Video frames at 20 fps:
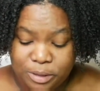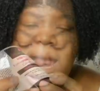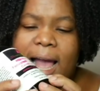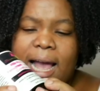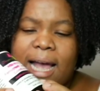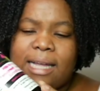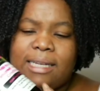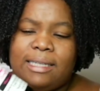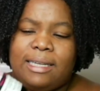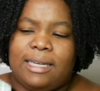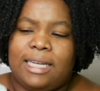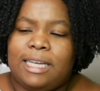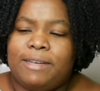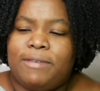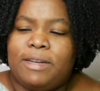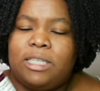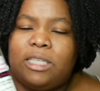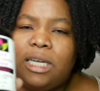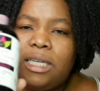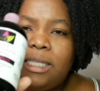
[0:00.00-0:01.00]
And the
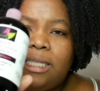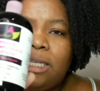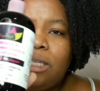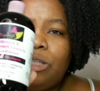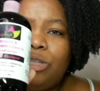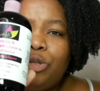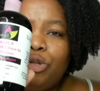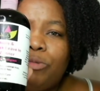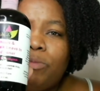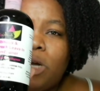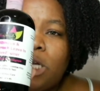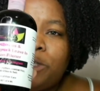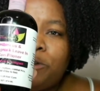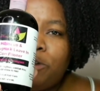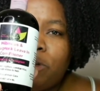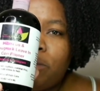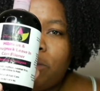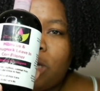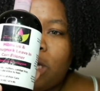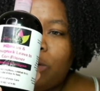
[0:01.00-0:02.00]
leave-in just didn't do much
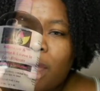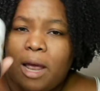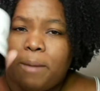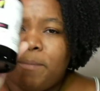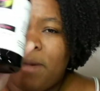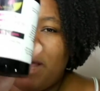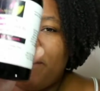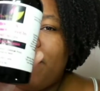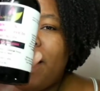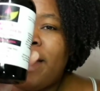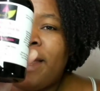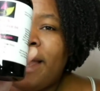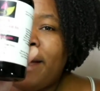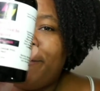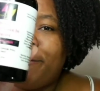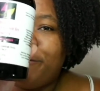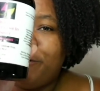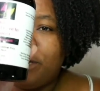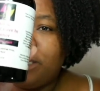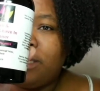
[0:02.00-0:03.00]
for me. It made my
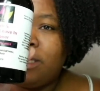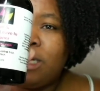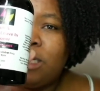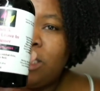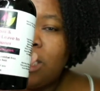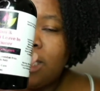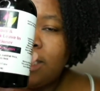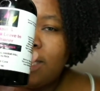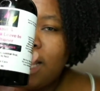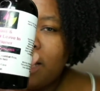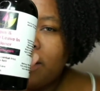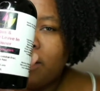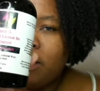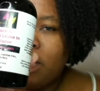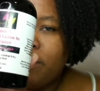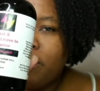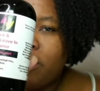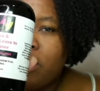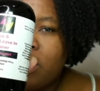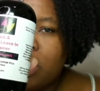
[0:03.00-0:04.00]
hair frizzy just like
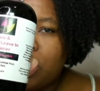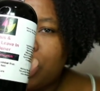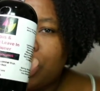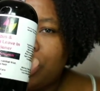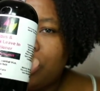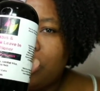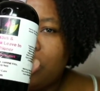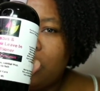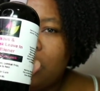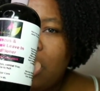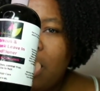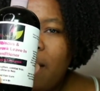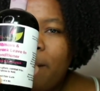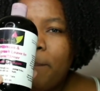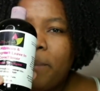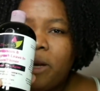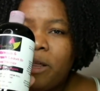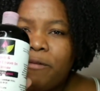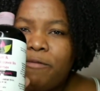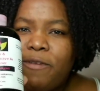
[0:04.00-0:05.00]
the deep conditioner,
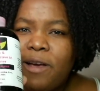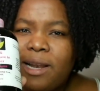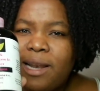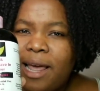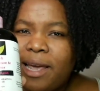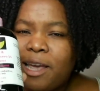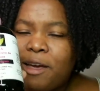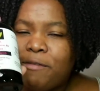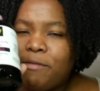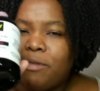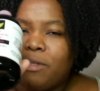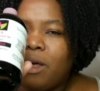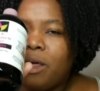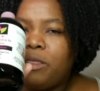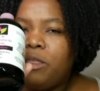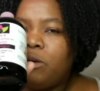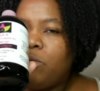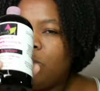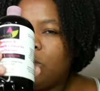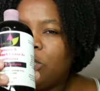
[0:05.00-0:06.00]
but it felt like if
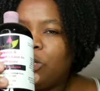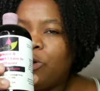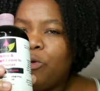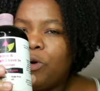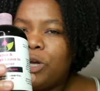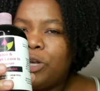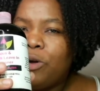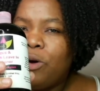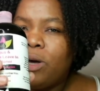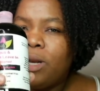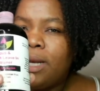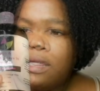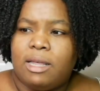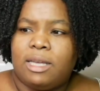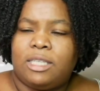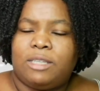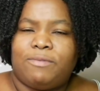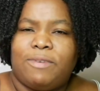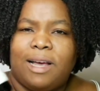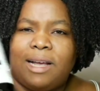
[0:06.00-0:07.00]
nothing was going on.
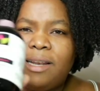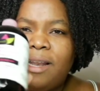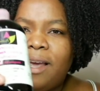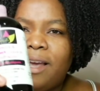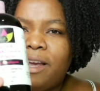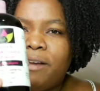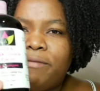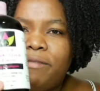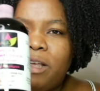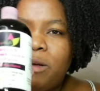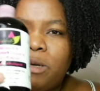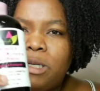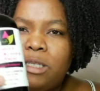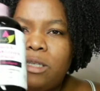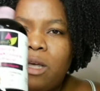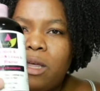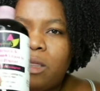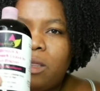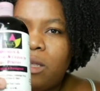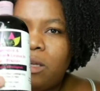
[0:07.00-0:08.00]
This felt like if there was
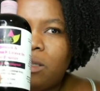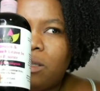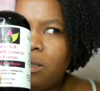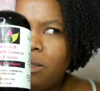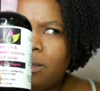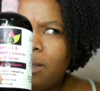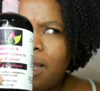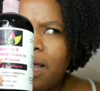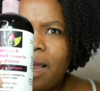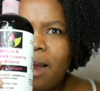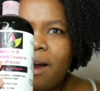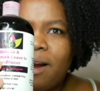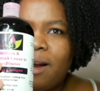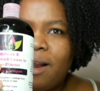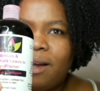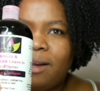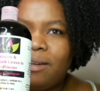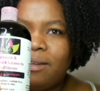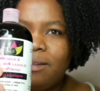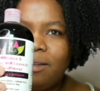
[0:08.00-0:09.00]
nothing there,
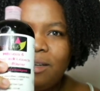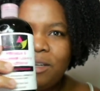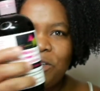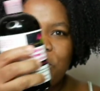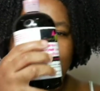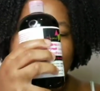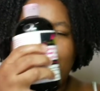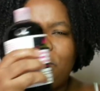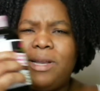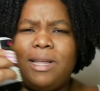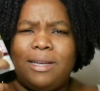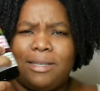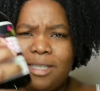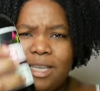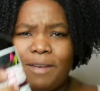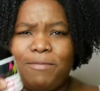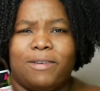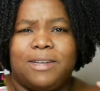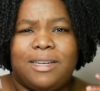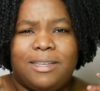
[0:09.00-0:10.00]
like, you know, you're putting
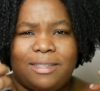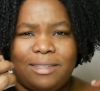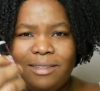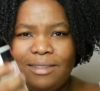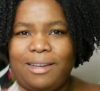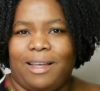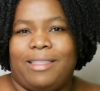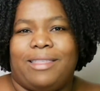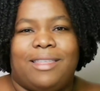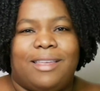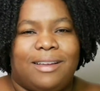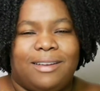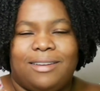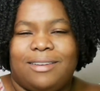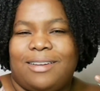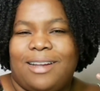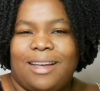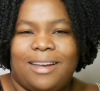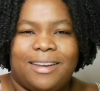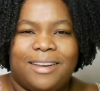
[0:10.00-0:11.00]
stuff in
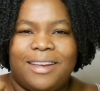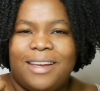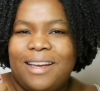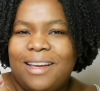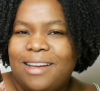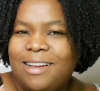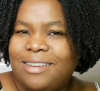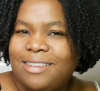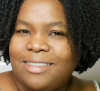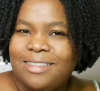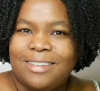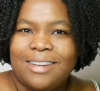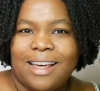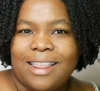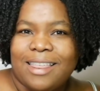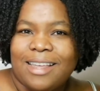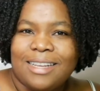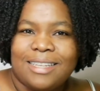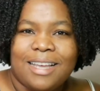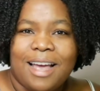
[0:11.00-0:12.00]
nothing, like,
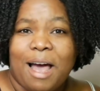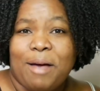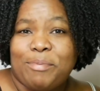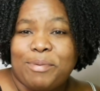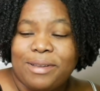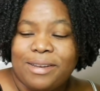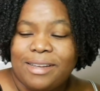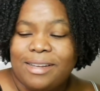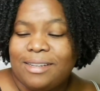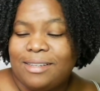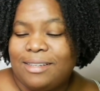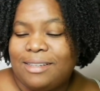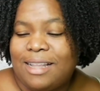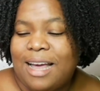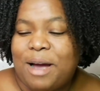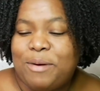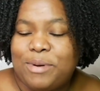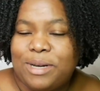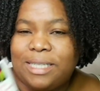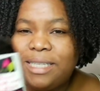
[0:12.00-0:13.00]
nothing's happening.
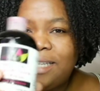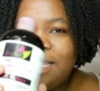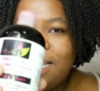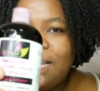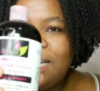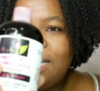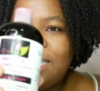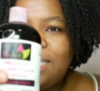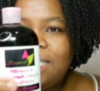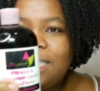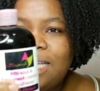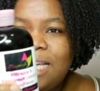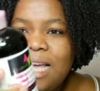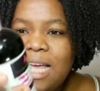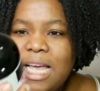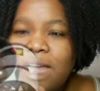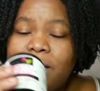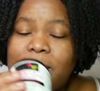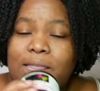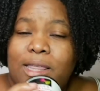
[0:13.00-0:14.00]
That was this.
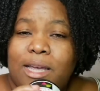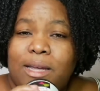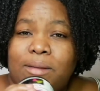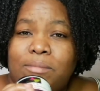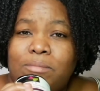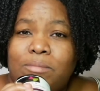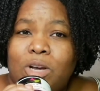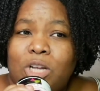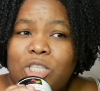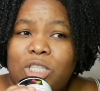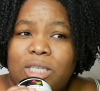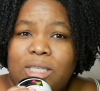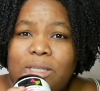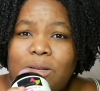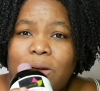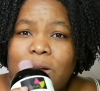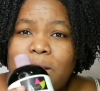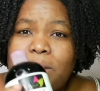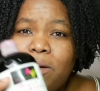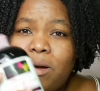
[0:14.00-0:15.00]
Nothing much to
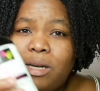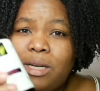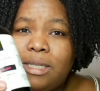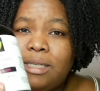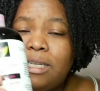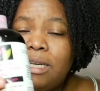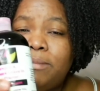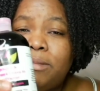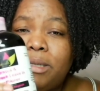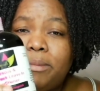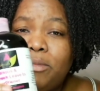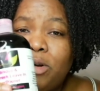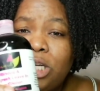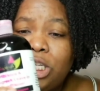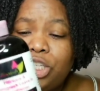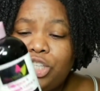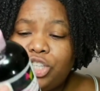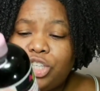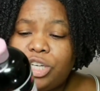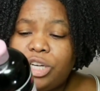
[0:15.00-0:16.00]
talk about in terms of
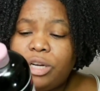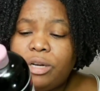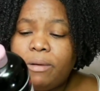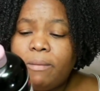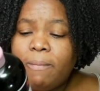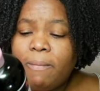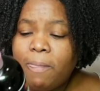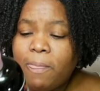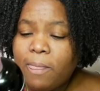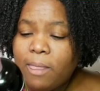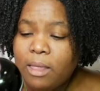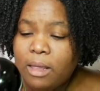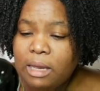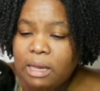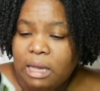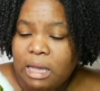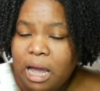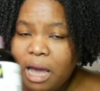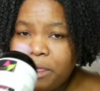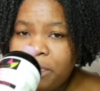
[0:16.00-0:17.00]
moisture.
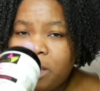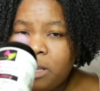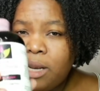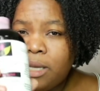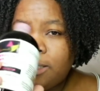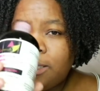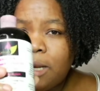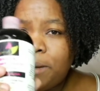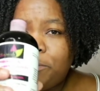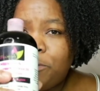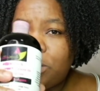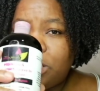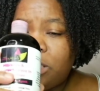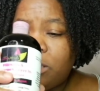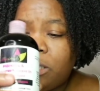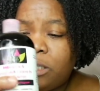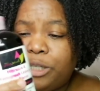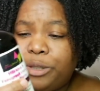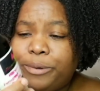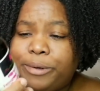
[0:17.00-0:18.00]
I think the slip was
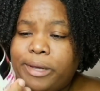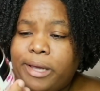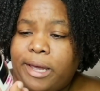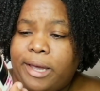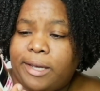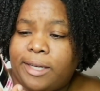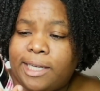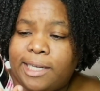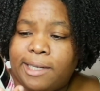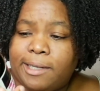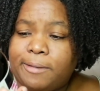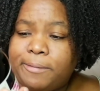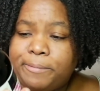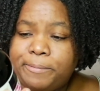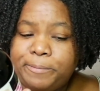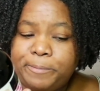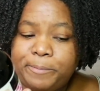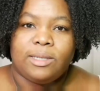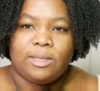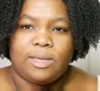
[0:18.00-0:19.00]
just okay.
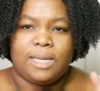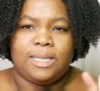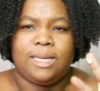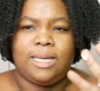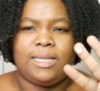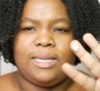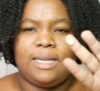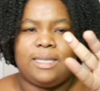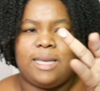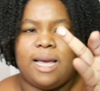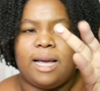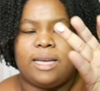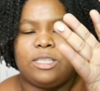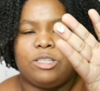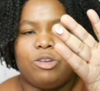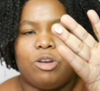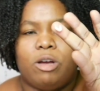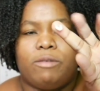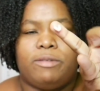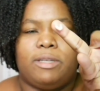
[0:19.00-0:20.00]
So this is the
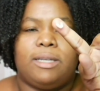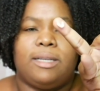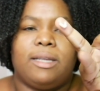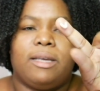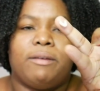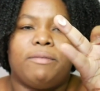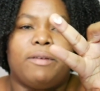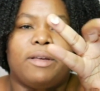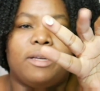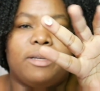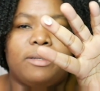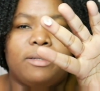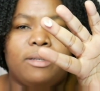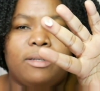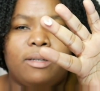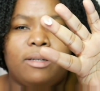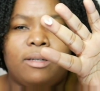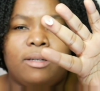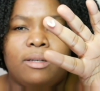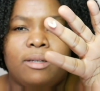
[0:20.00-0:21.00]
texture of the
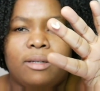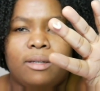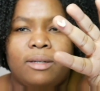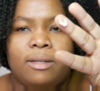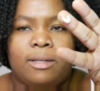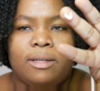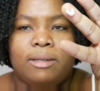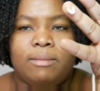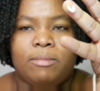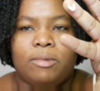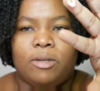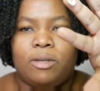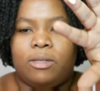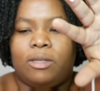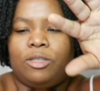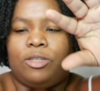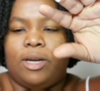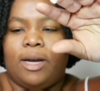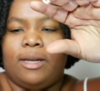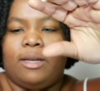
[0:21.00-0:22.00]
leave-in.
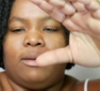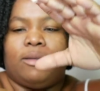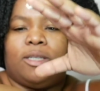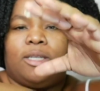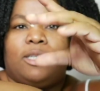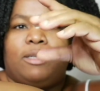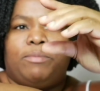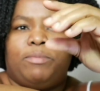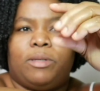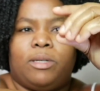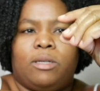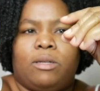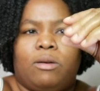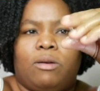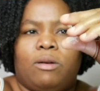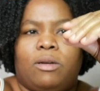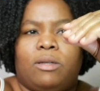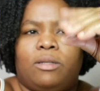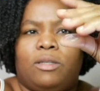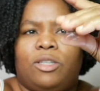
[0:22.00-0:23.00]
Gonna try to just put it
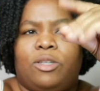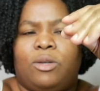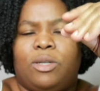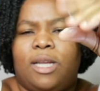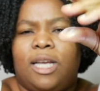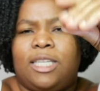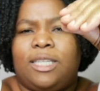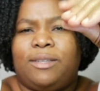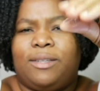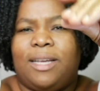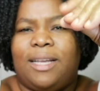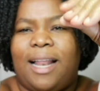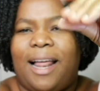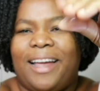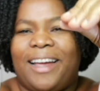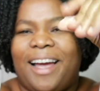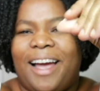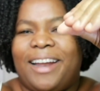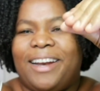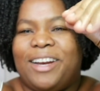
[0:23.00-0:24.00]
on. So this,
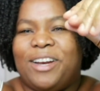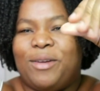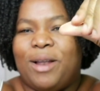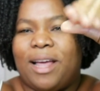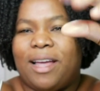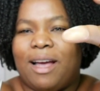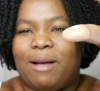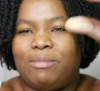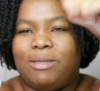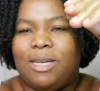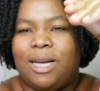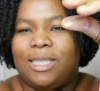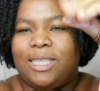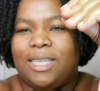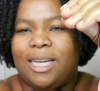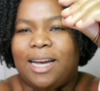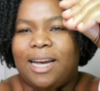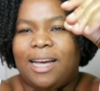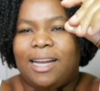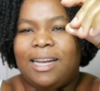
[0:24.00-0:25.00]
like, I don't know, like I'm
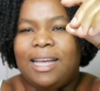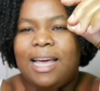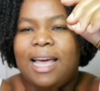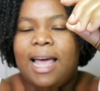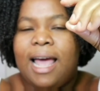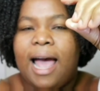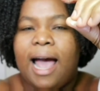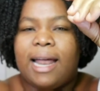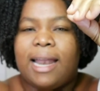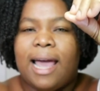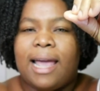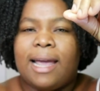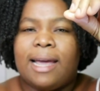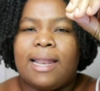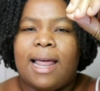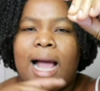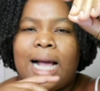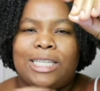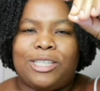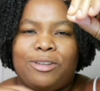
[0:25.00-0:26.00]
touching it and I
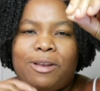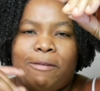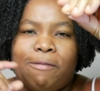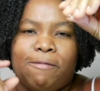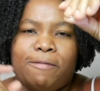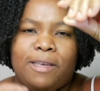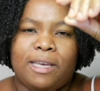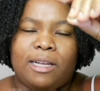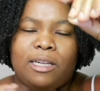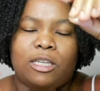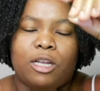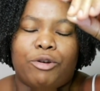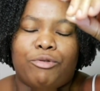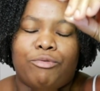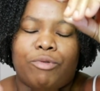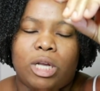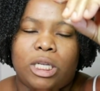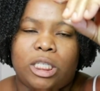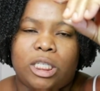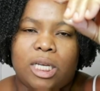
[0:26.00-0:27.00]
can actually feel the
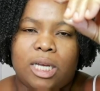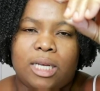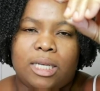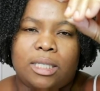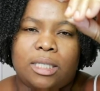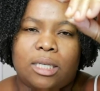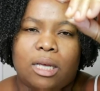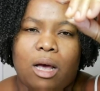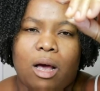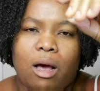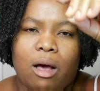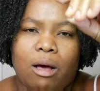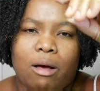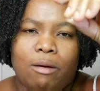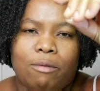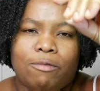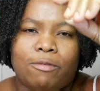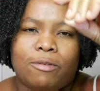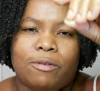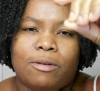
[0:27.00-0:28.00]
ridges
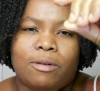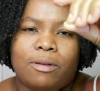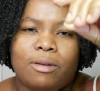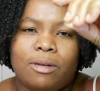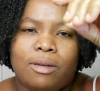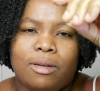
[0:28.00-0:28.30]
of